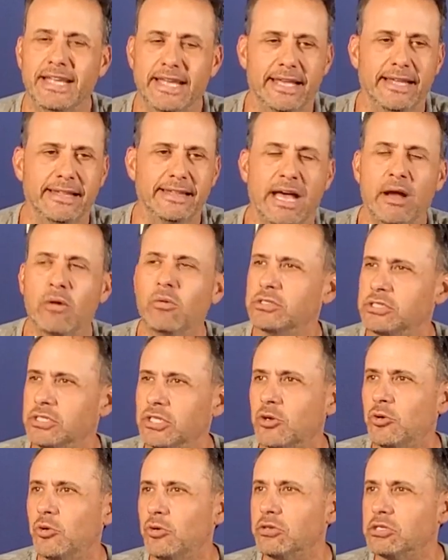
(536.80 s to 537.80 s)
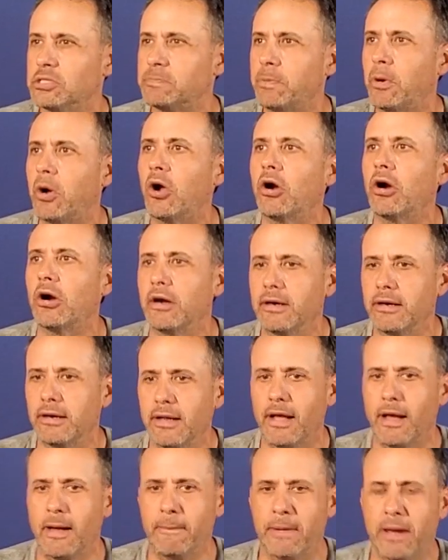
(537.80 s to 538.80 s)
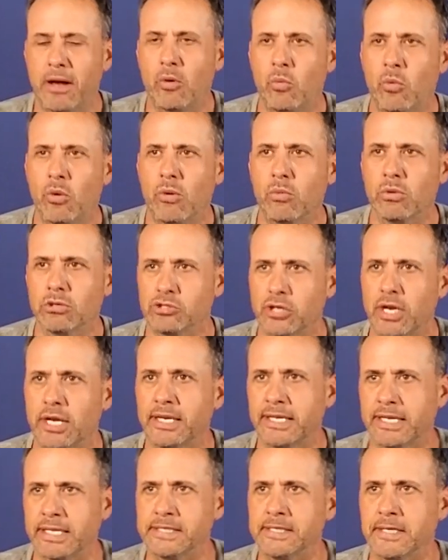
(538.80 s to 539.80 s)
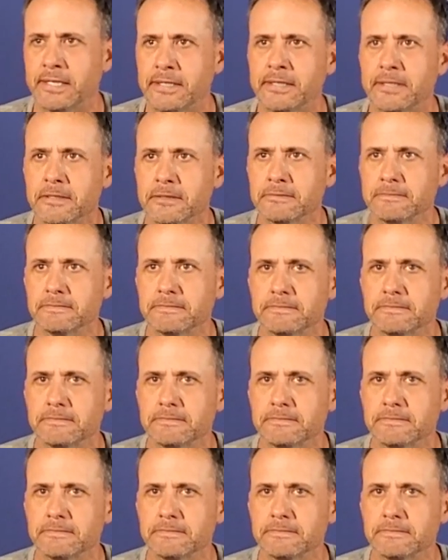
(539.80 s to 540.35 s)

And that was the coolest part about what we're trying to get done here.